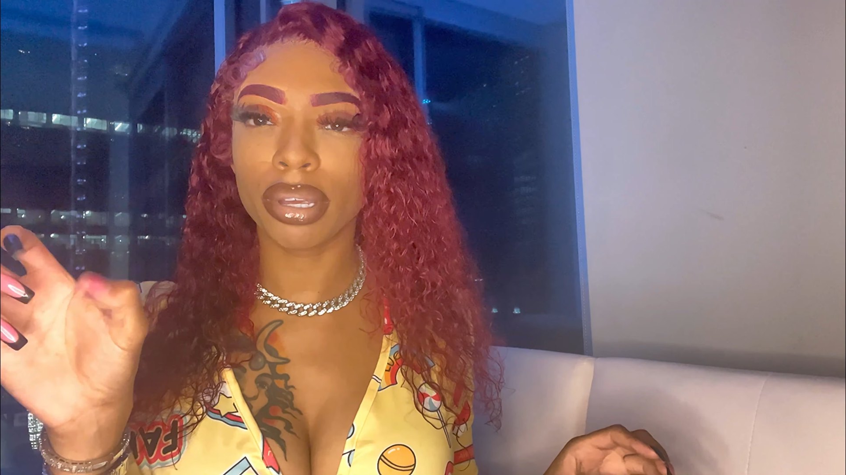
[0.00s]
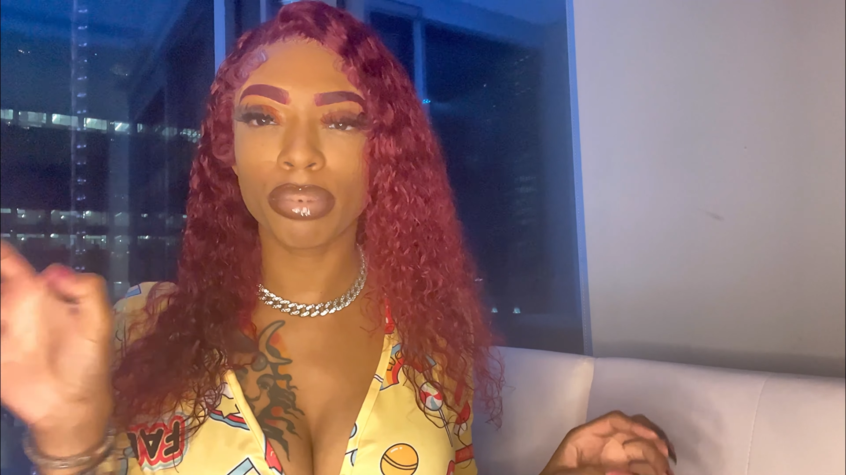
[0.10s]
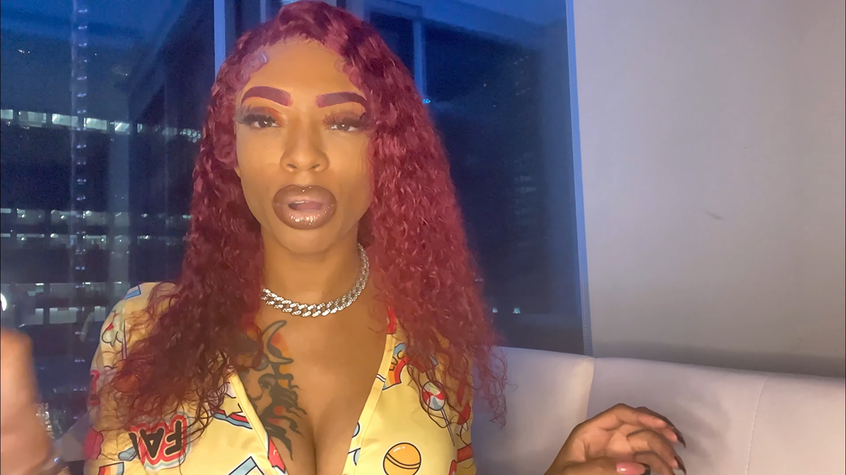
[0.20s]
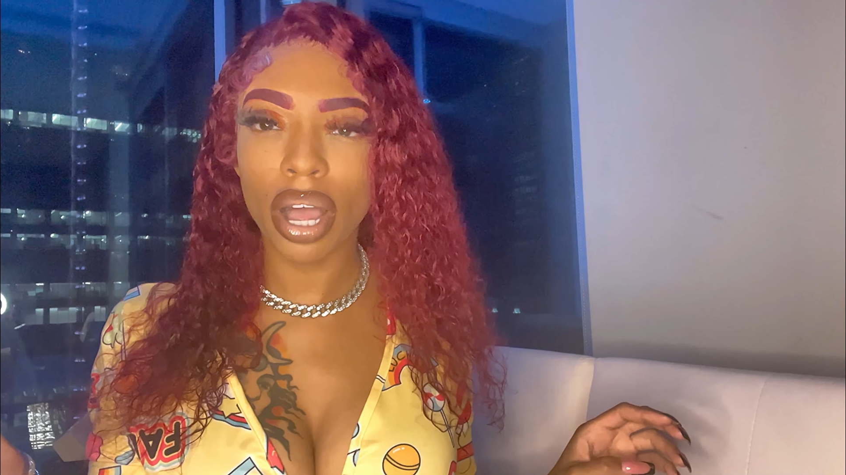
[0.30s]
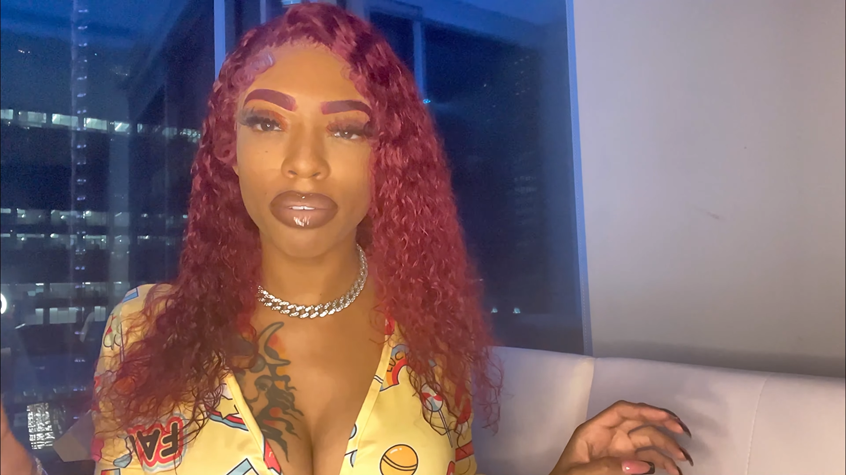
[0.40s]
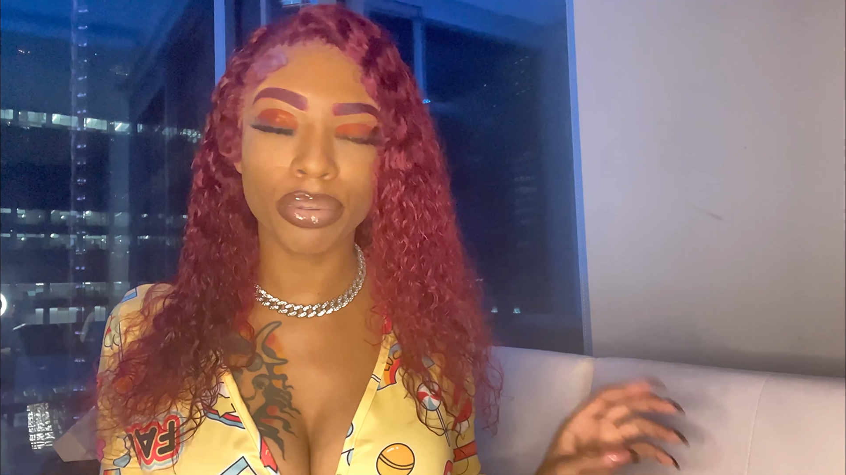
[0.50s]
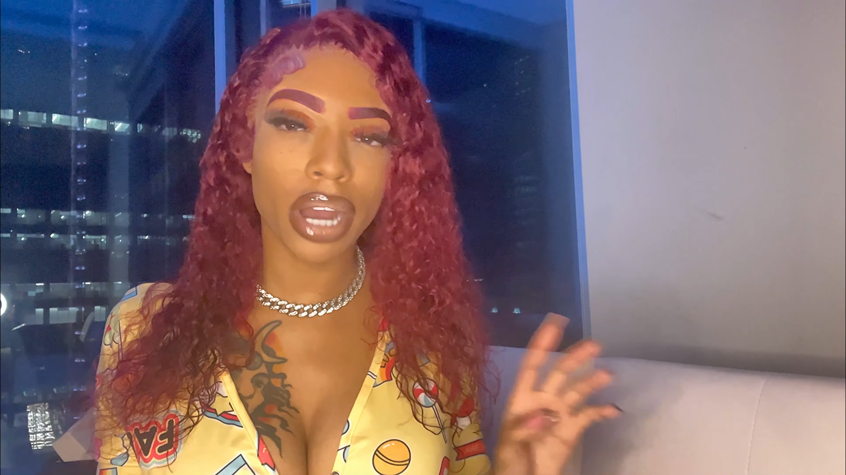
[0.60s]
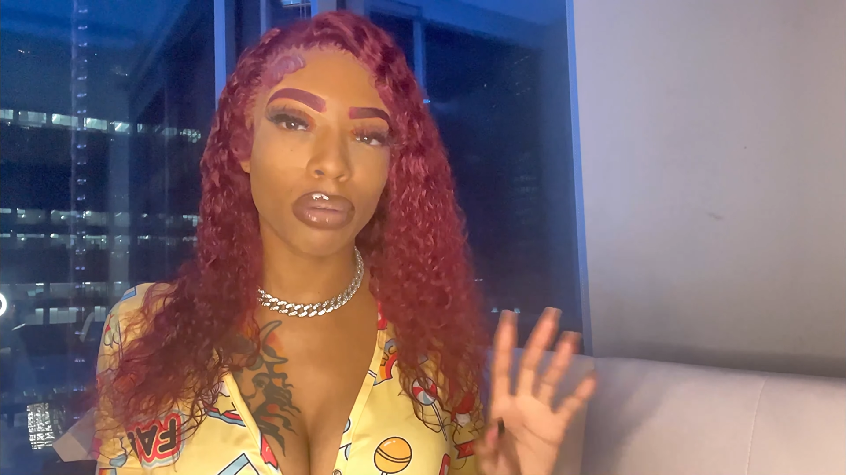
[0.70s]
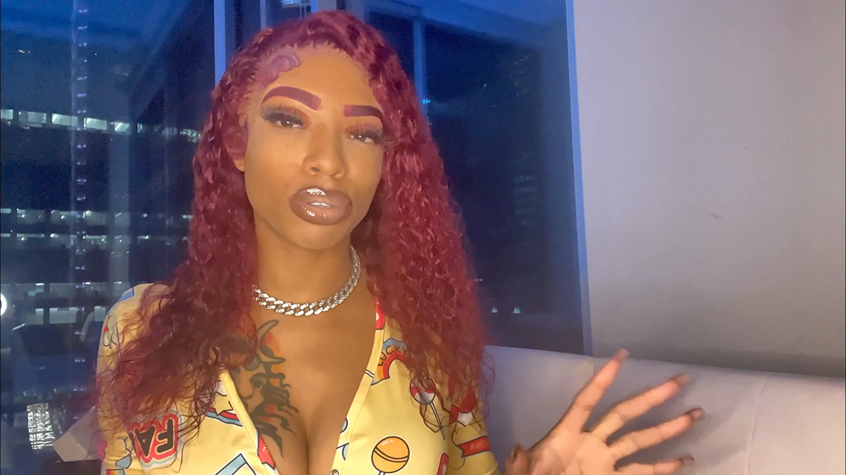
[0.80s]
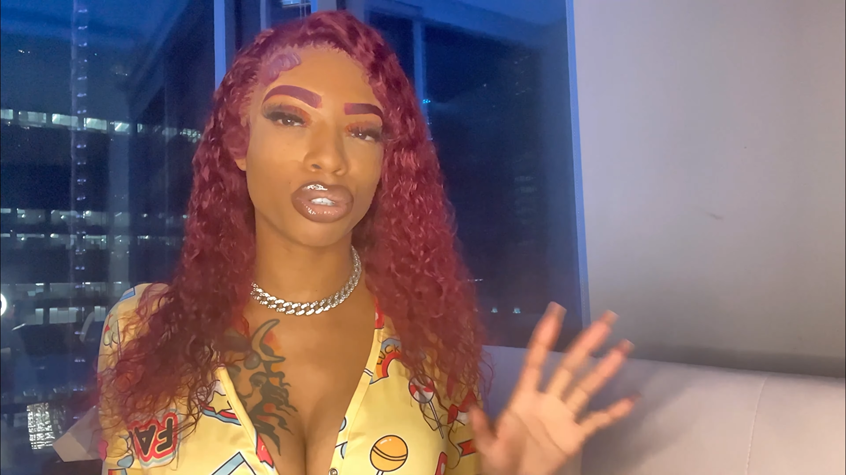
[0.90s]
It broke off when
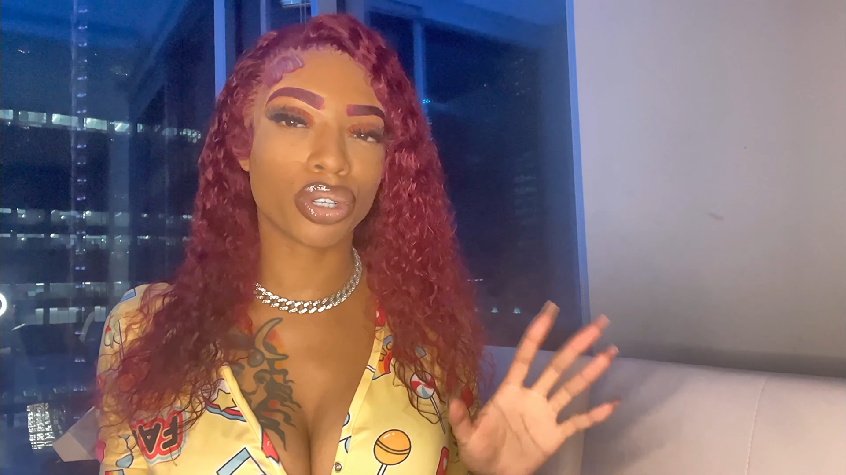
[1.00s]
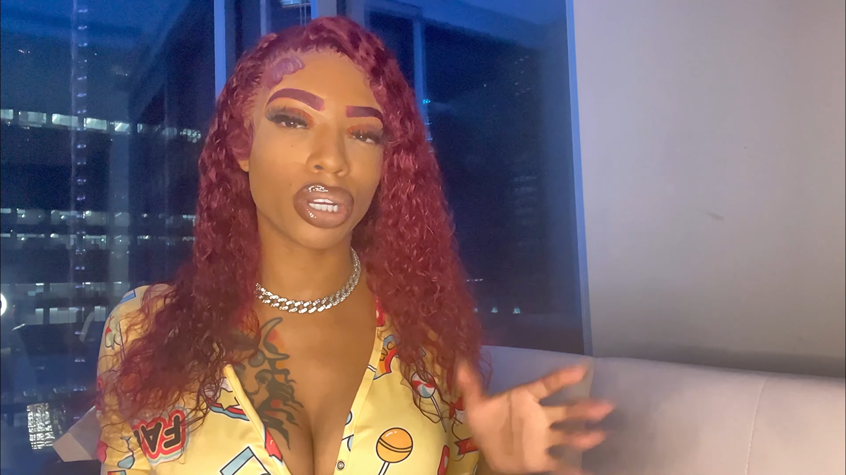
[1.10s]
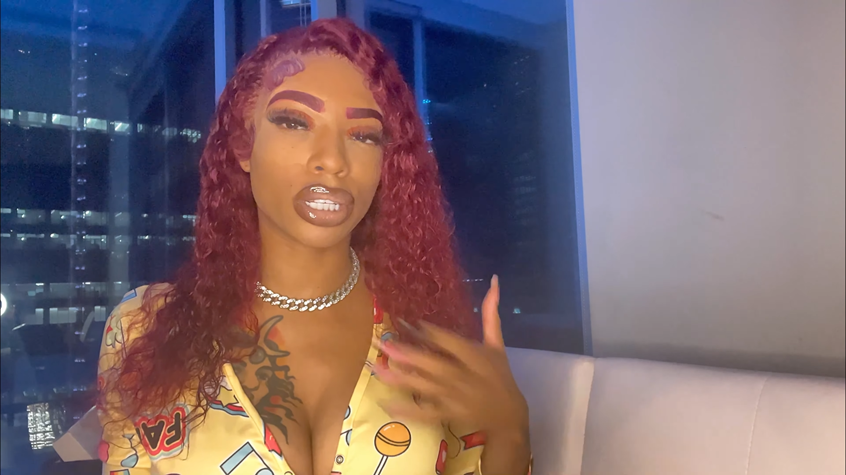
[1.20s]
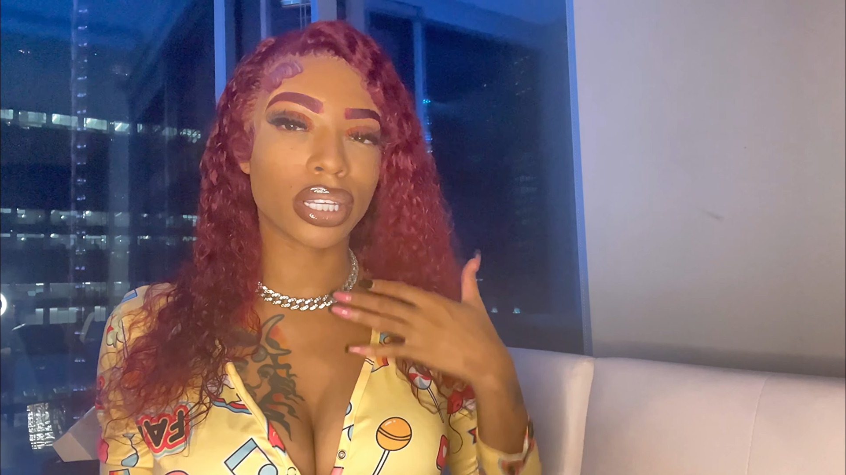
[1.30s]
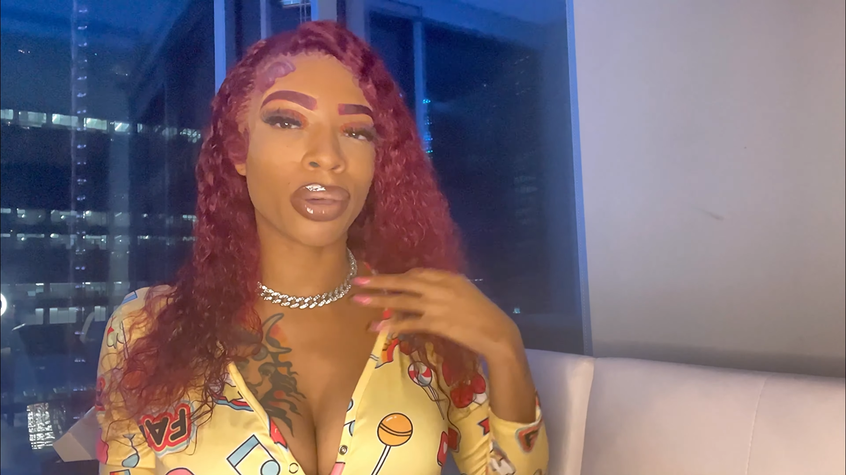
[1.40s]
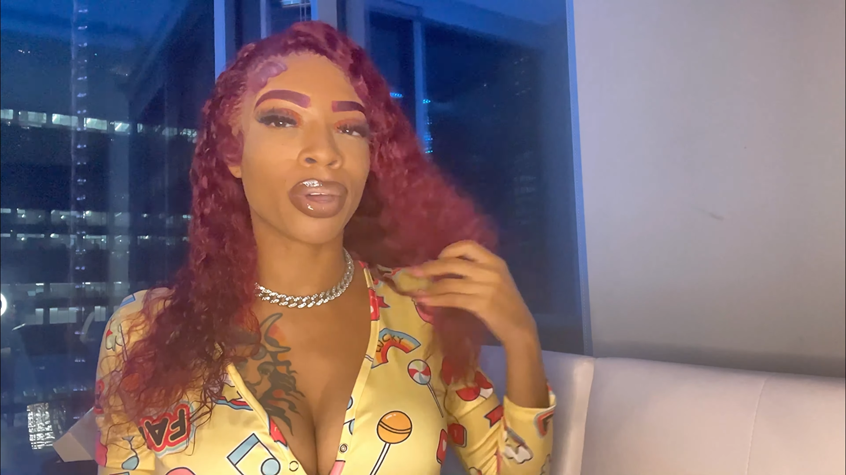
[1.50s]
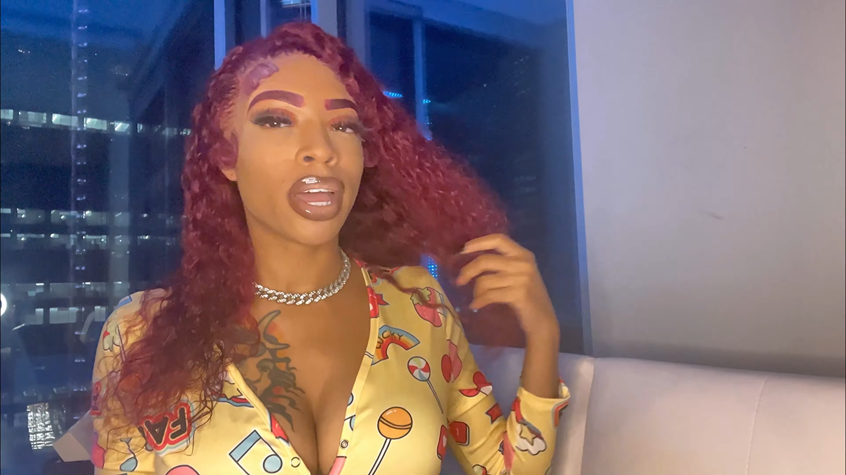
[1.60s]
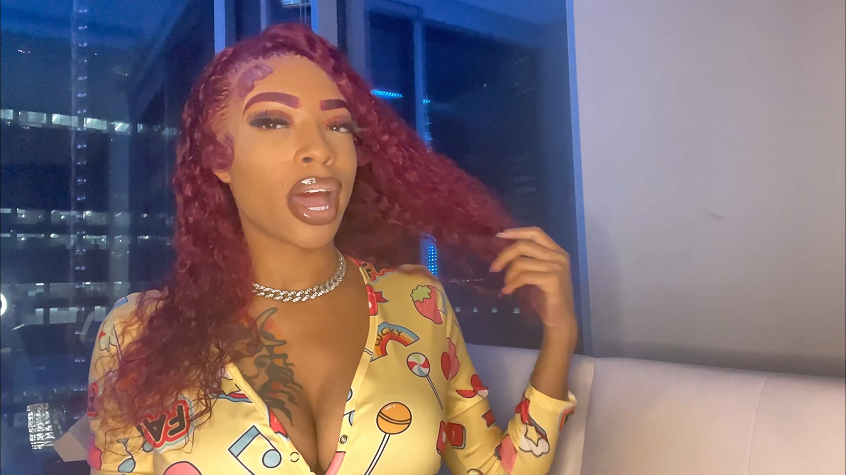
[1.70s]
I was drunk, so